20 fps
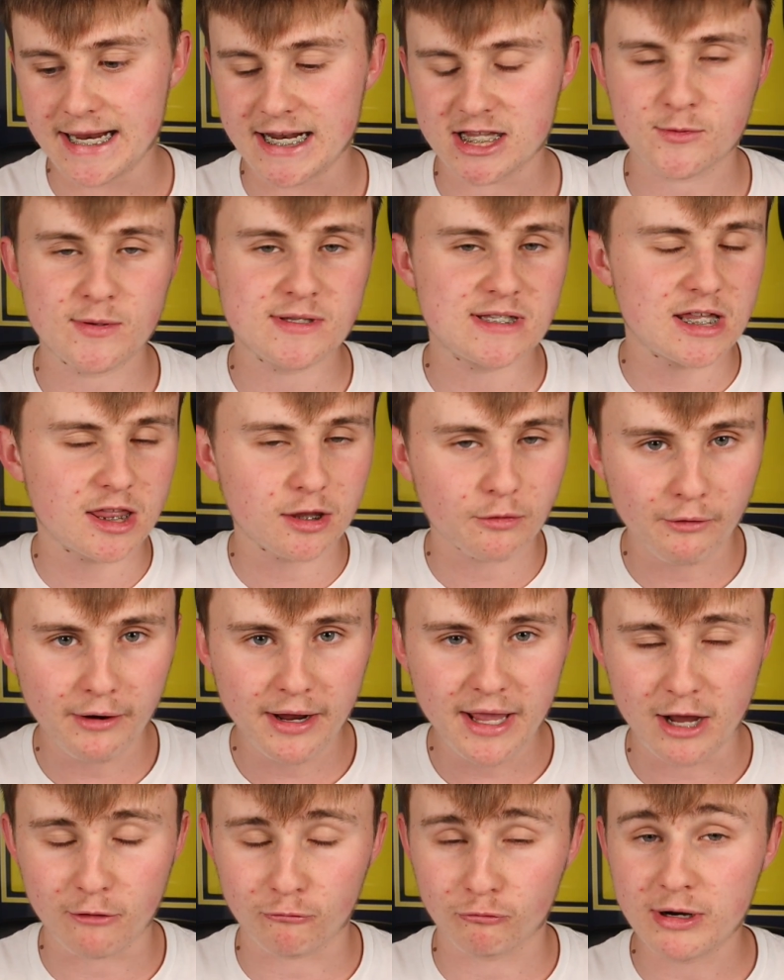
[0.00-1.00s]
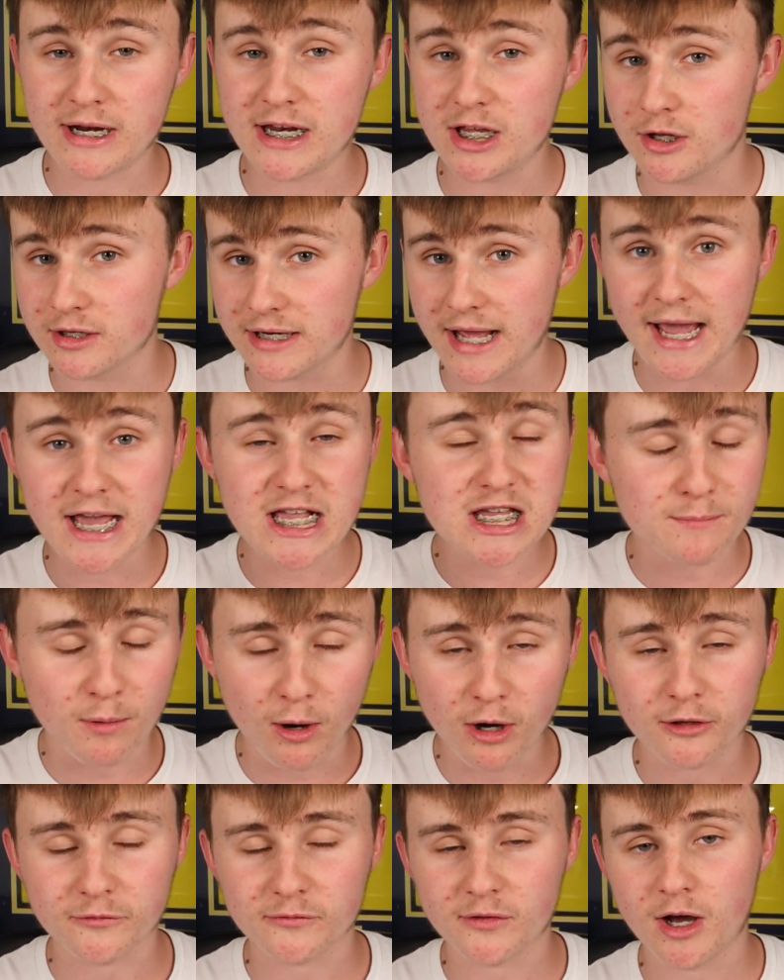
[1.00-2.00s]
At 23, a really good age
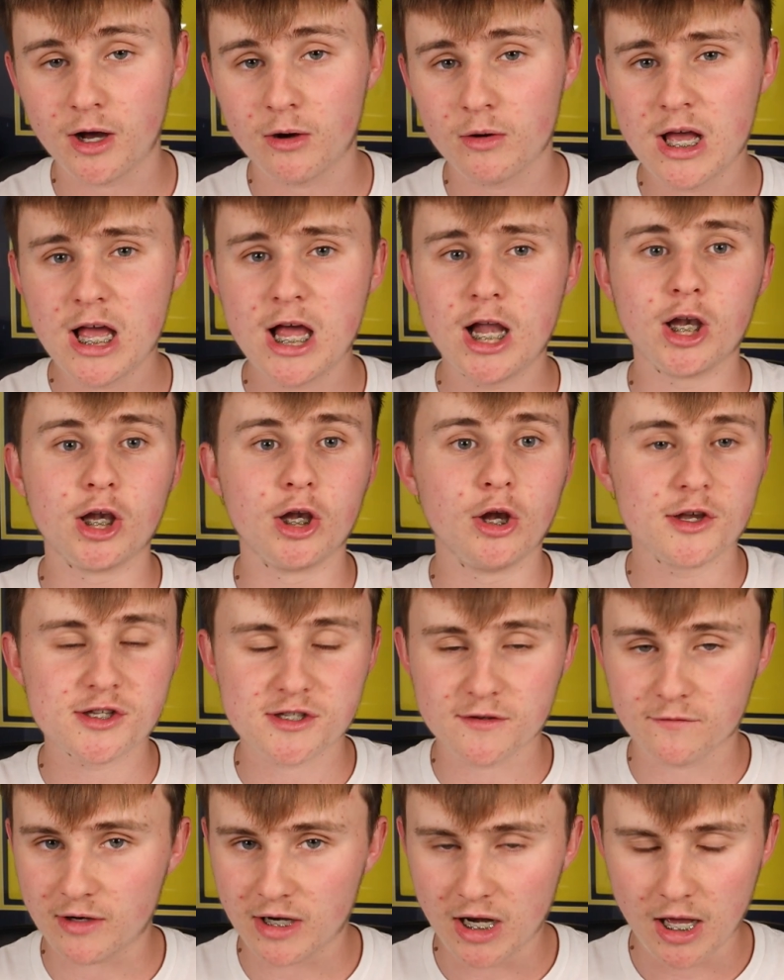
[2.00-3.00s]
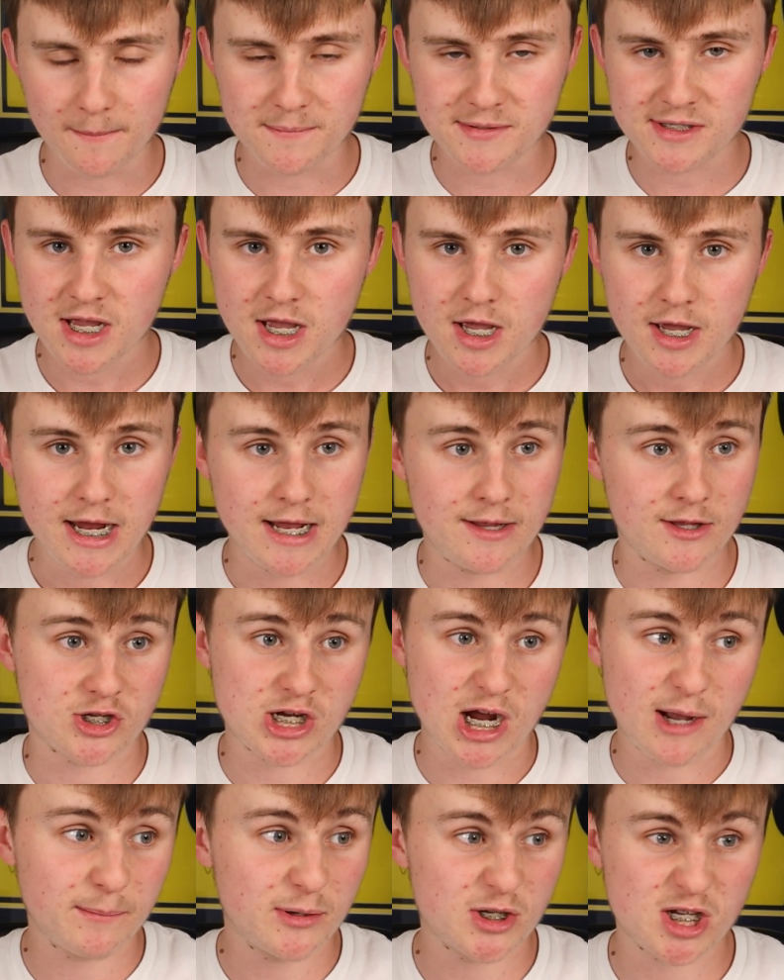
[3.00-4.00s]
profile, lots of clubs in the
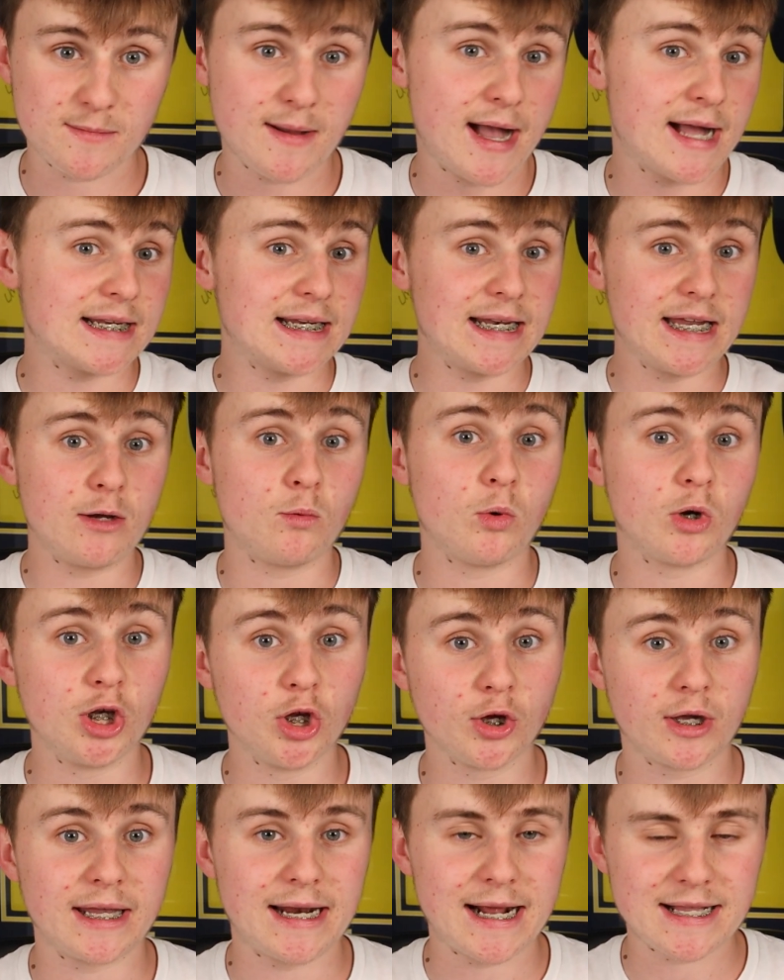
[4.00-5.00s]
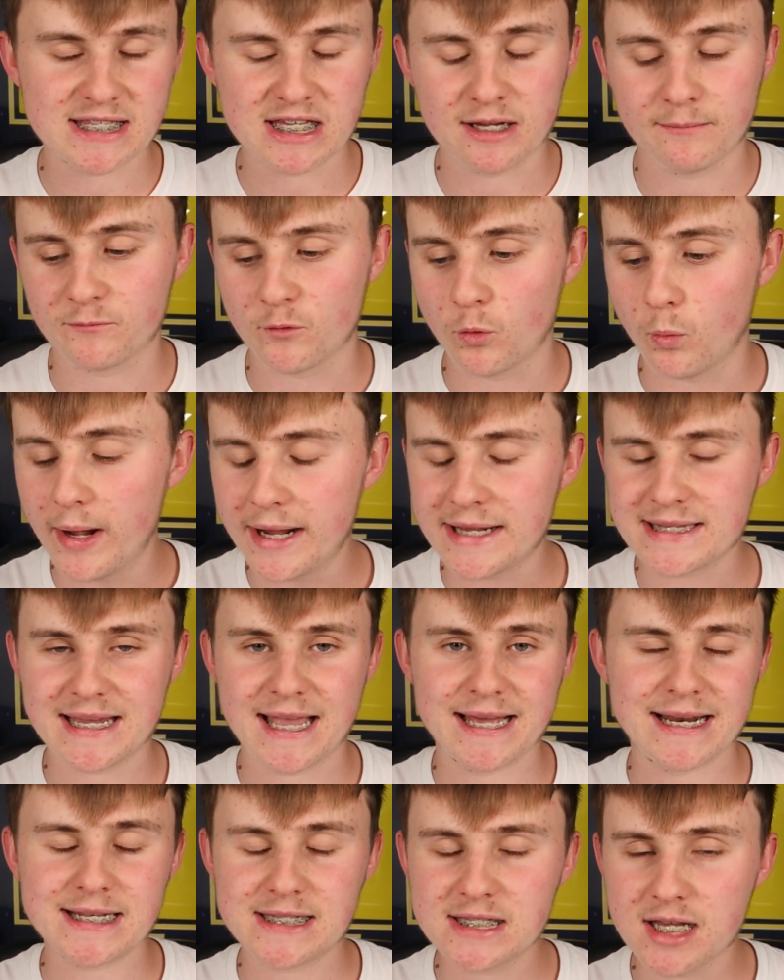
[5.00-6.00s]
Championship and in League One looking at him. For Wigan to
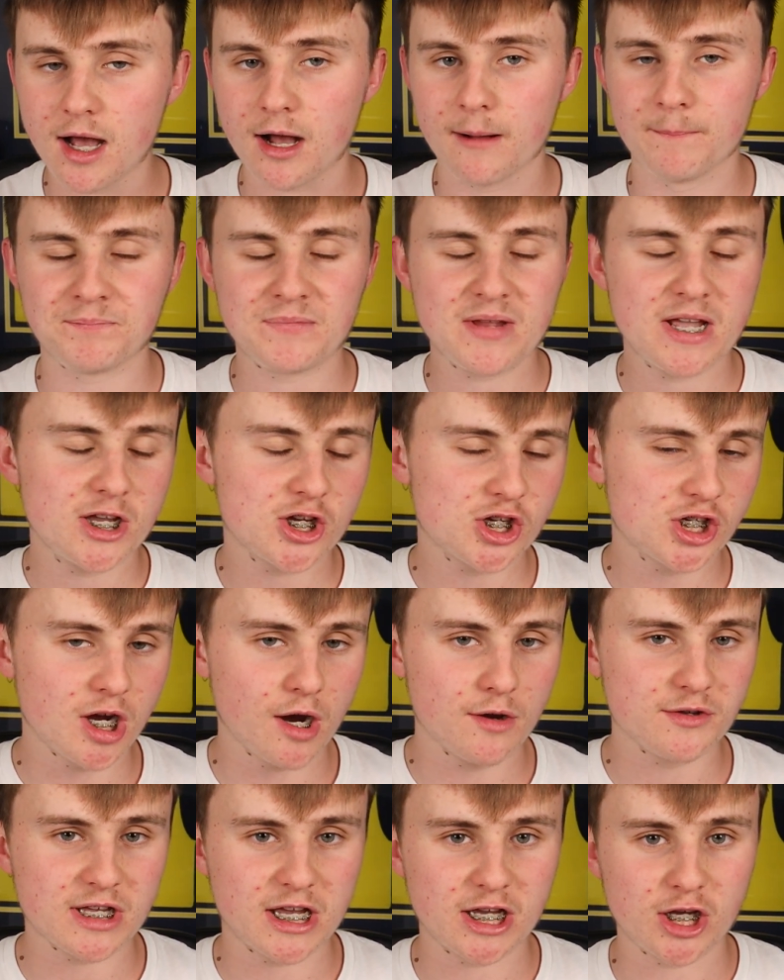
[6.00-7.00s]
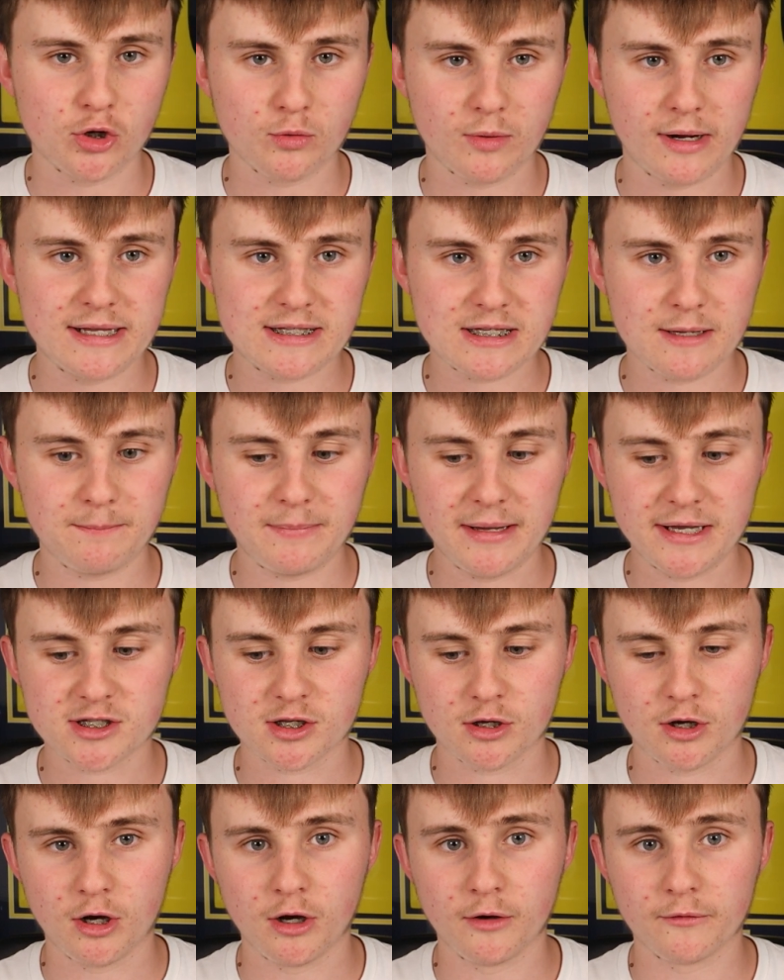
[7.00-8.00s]
get it done shows a great bit
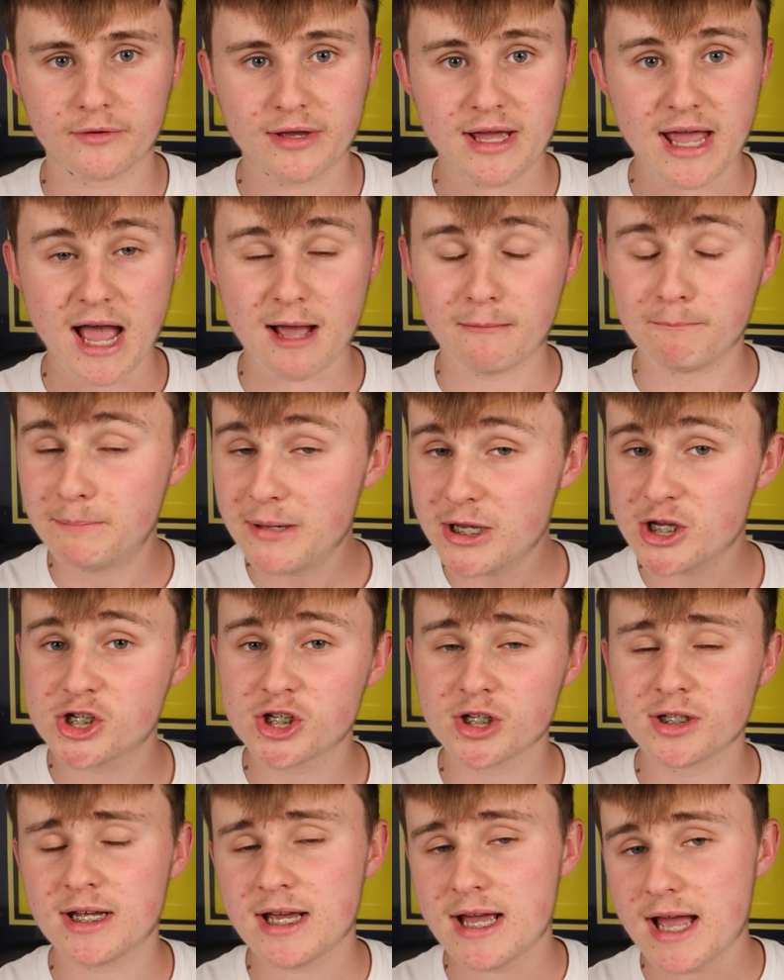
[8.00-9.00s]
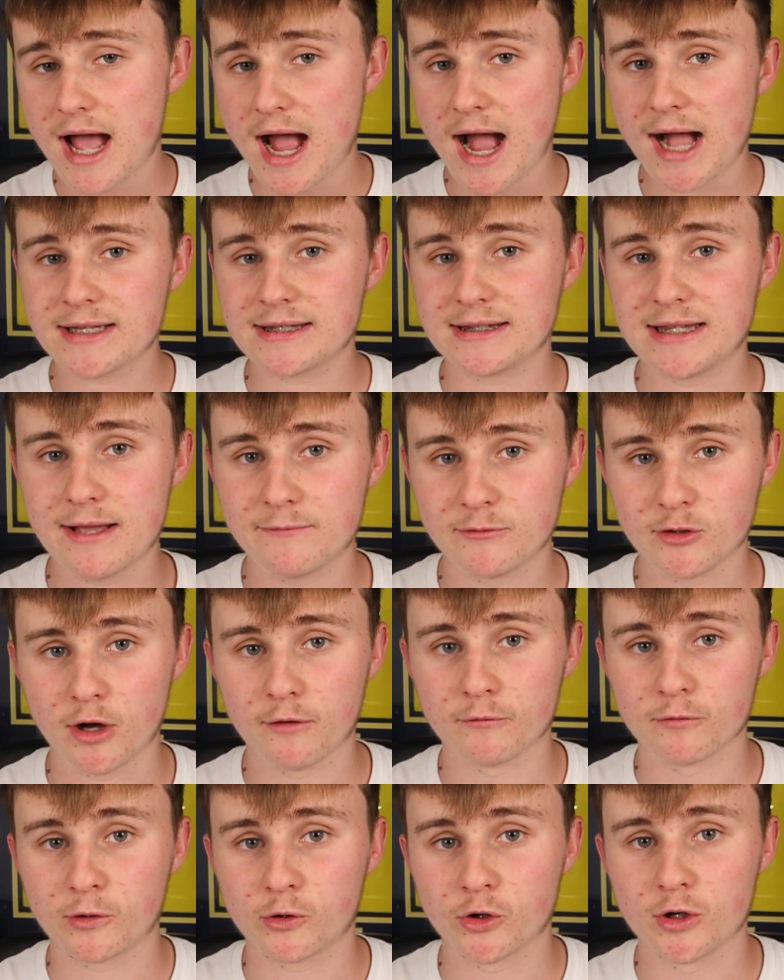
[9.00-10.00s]
of ambition and level
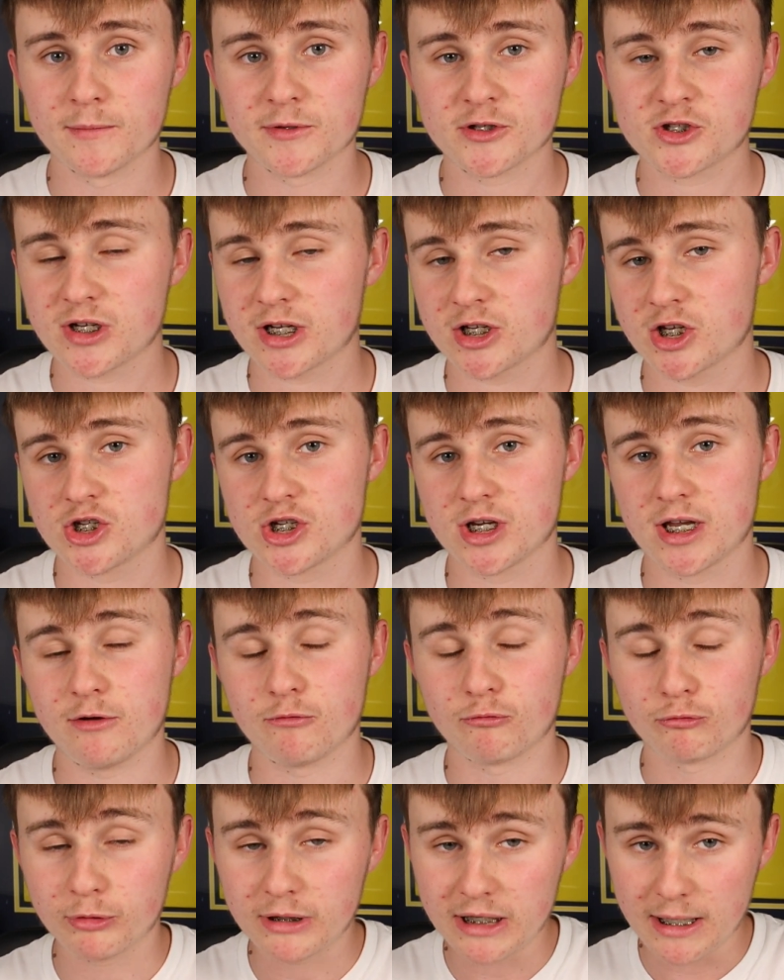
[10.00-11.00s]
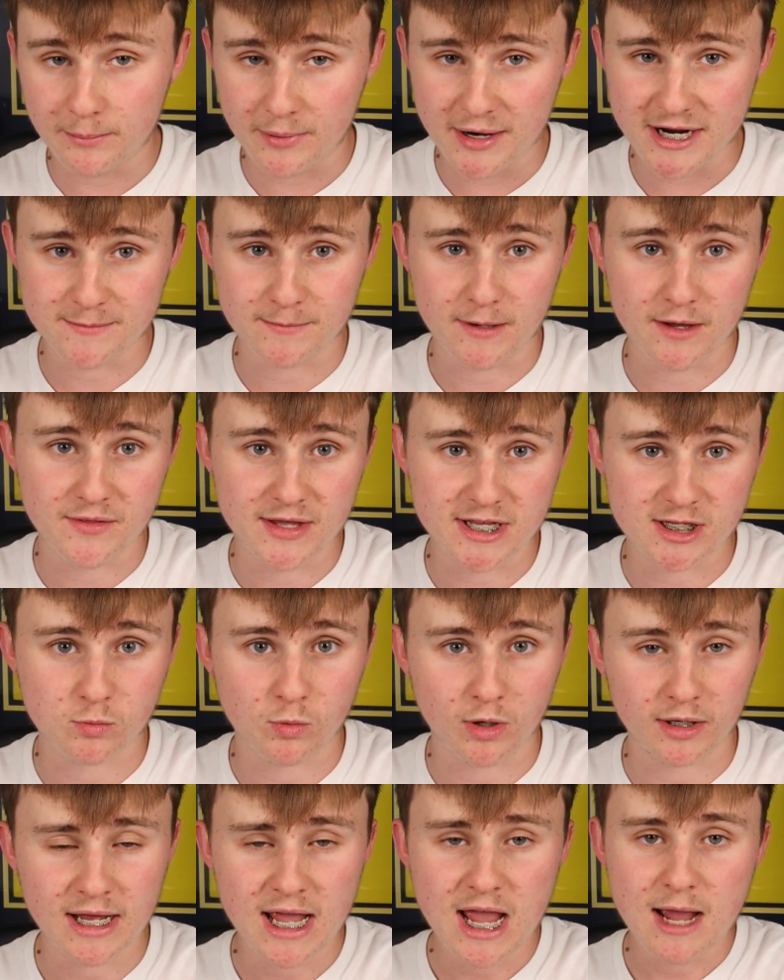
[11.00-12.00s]
of recruitment strategy. Really impressed by this
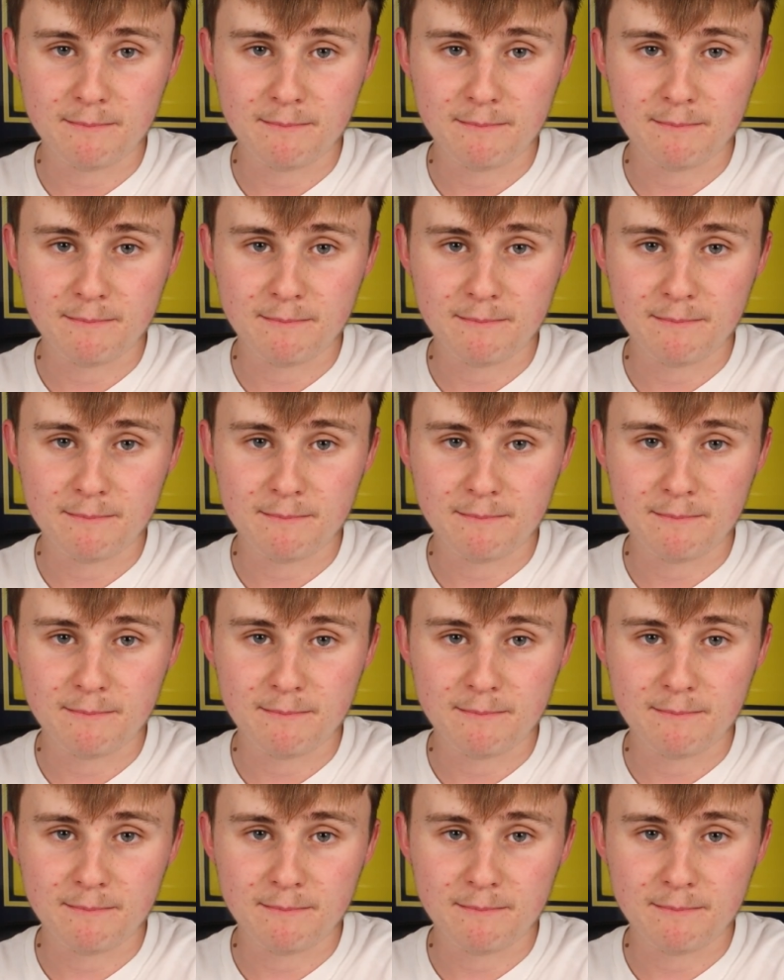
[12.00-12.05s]
one.